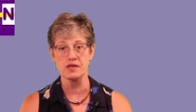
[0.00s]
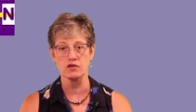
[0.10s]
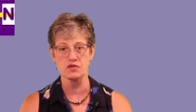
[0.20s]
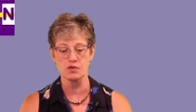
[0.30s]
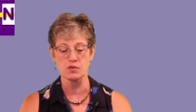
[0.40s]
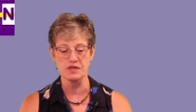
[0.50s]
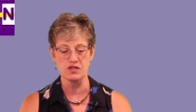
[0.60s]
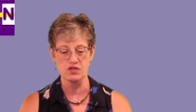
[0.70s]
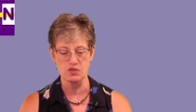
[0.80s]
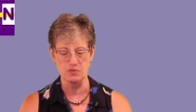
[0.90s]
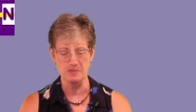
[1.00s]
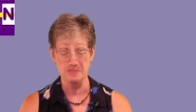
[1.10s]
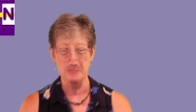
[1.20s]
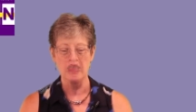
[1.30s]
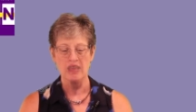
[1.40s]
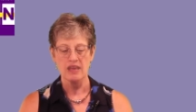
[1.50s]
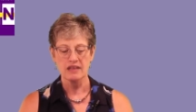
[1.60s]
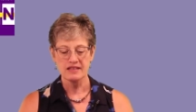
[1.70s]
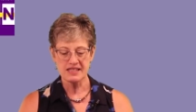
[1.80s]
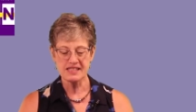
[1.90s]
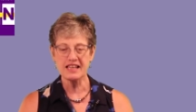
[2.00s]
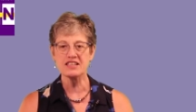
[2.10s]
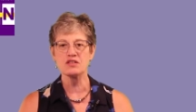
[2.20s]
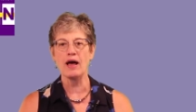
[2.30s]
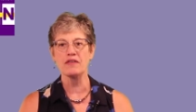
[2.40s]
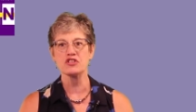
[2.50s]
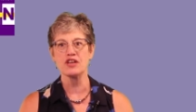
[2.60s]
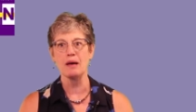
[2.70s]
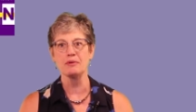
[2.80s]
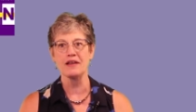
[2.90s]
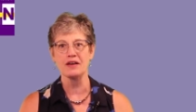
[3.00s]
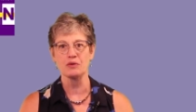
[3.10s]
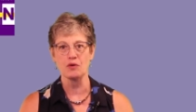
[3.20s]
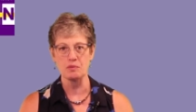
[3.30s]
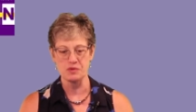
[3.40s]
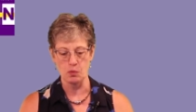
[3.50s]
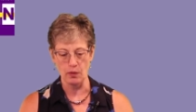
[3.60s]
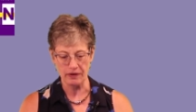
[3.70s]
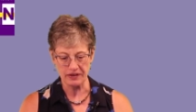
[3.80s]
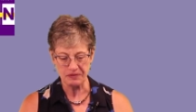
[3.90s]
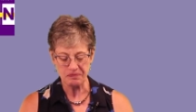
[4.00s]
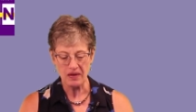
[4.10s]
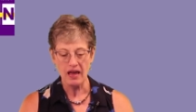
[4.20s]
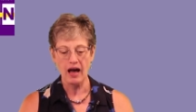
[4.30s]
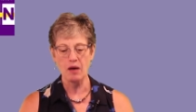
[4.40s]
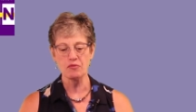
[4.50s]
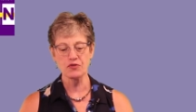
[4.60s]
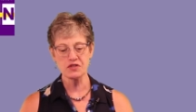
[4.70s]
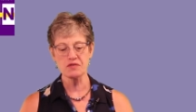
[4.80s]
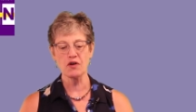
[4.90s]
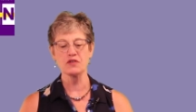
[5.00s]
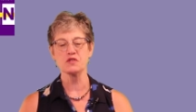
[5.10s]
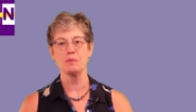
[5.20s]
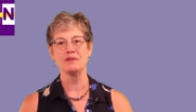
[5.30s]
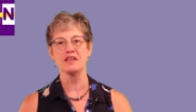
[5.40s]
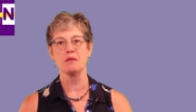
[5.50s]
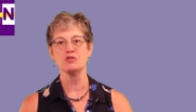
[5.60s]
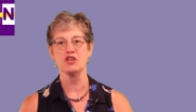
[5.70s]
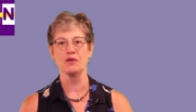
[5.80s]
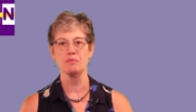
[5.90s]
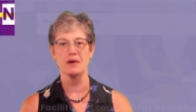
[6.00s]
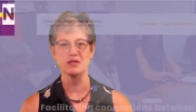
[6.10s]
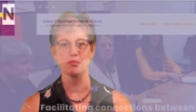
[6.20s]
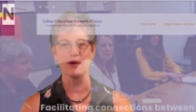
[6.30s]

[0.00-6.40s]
on your schools and students. Let's dig into how the Job Alike groups work. First of all, you'll spend time sharing best